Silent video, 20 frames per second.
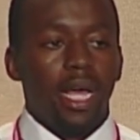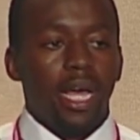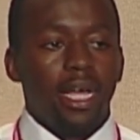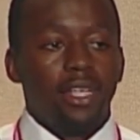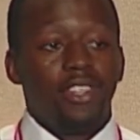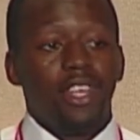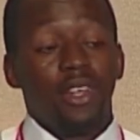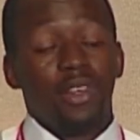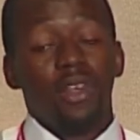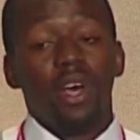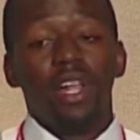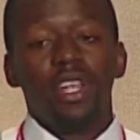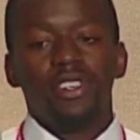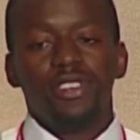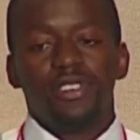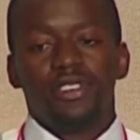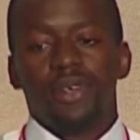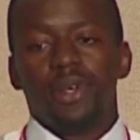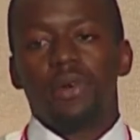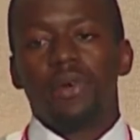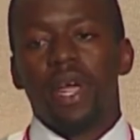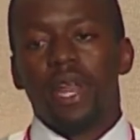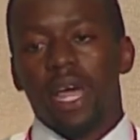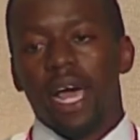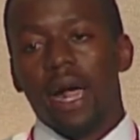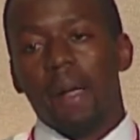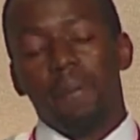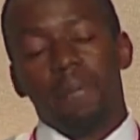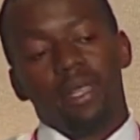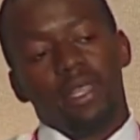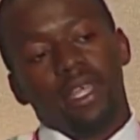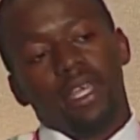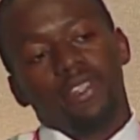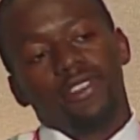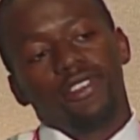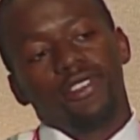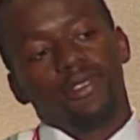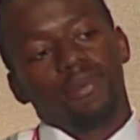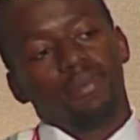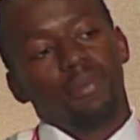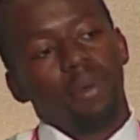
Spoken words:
Technology is a great help in this,